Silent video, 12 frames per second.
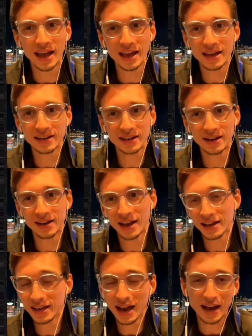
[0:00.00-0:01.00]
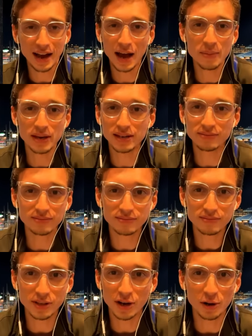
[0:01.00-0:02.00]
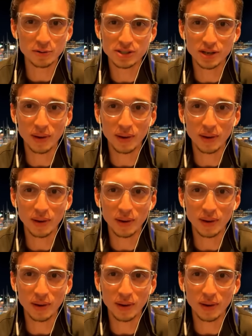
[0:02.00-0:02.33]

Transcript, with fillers: And, uh, and yeah, I mean, you know,